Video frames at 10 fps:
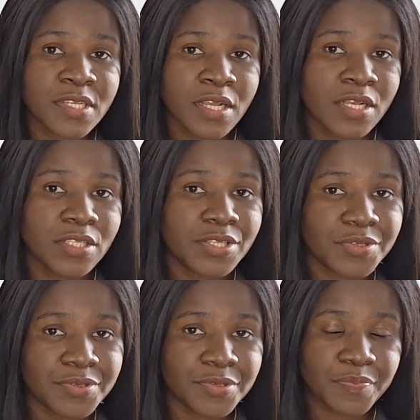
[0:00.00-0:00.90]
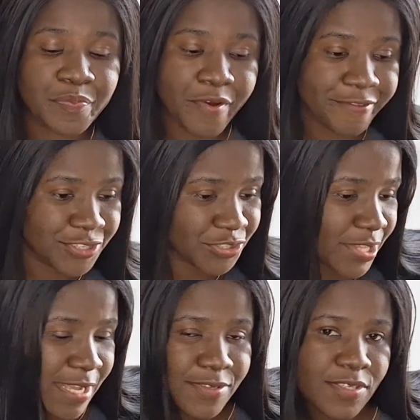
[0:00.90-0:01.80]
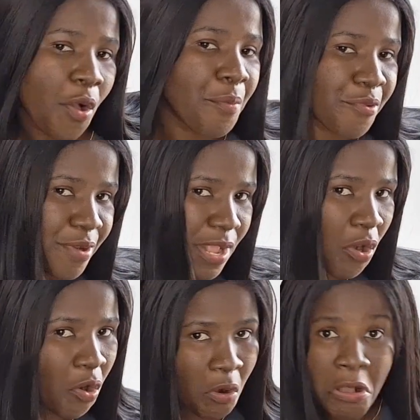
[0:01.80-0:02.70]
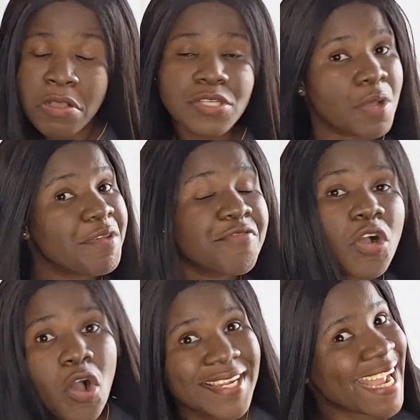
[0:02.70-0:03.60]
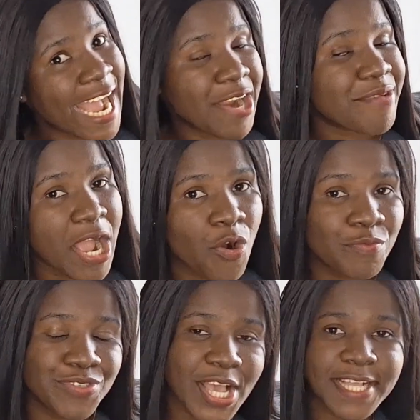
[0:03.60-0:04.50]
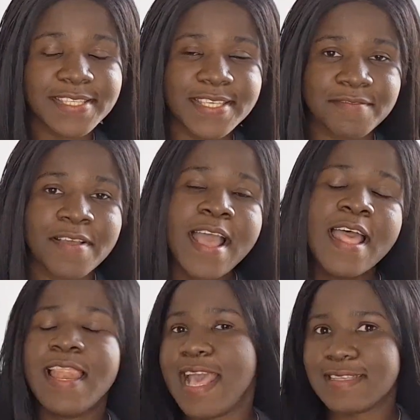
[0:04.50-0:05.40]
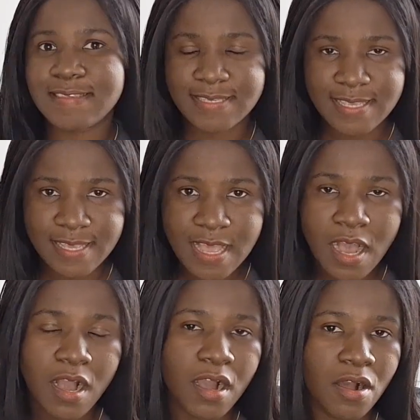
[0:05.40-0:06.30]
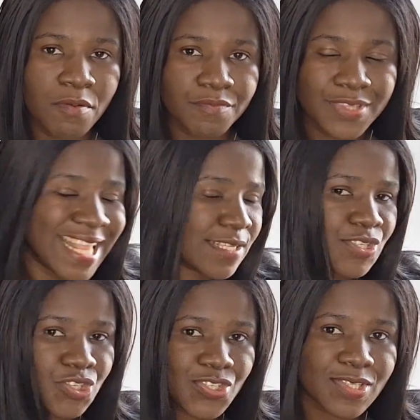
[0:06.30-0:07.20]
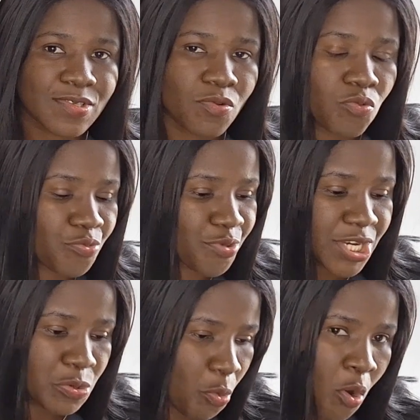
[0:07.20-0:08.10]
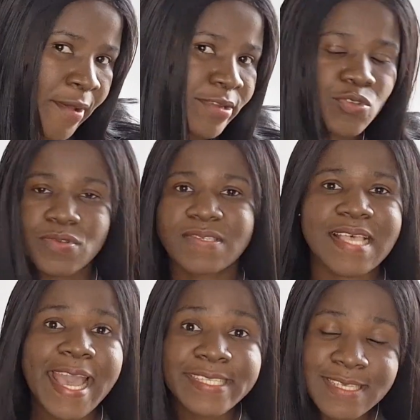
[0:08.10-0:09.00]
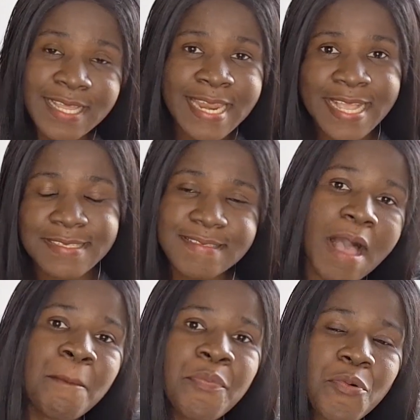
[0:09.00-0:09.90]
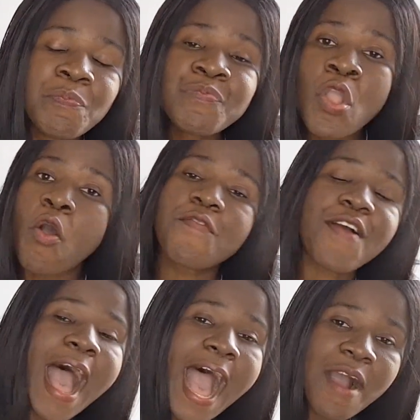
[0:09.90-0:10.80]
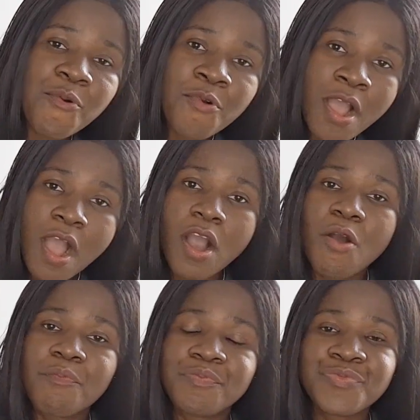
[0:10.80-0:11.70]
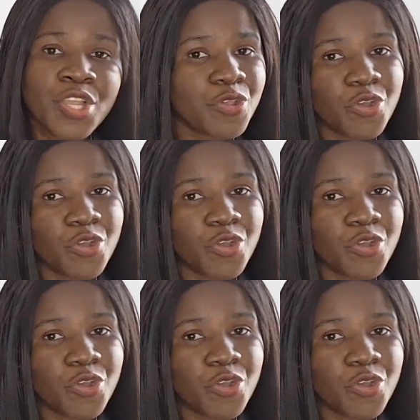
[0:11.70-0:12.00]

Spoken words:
the professional summary, or some even call it career objective. Let's see. Let's just read one to cite an example of how your